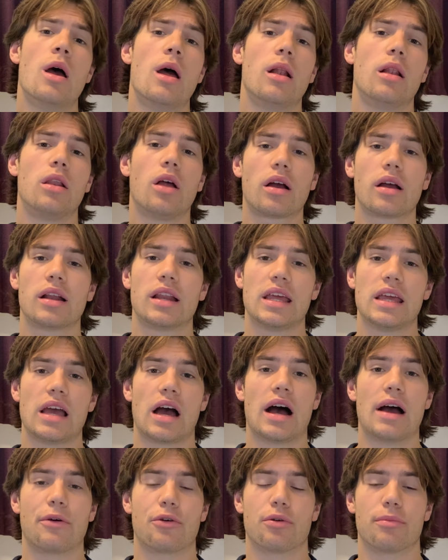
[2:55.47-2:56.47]
Luckily,
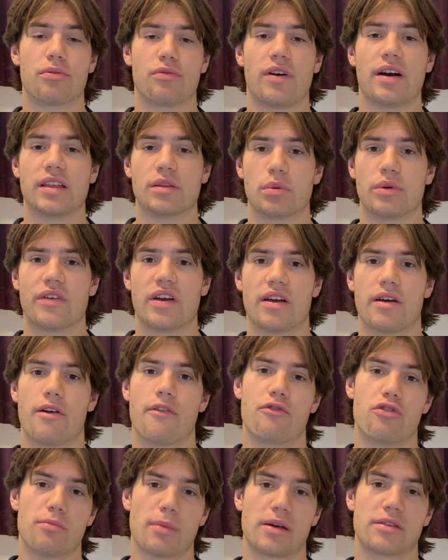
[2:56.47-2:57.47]
I got provided with it
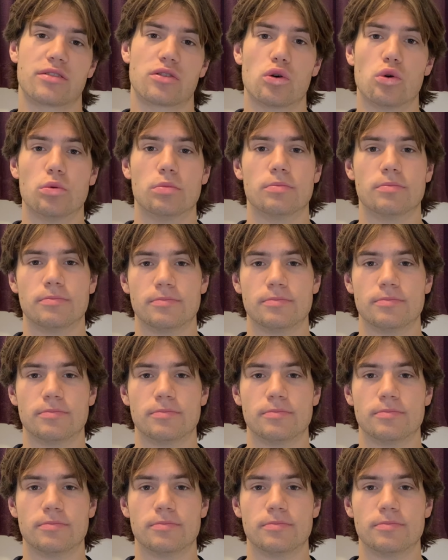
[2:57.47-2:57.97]
through my school.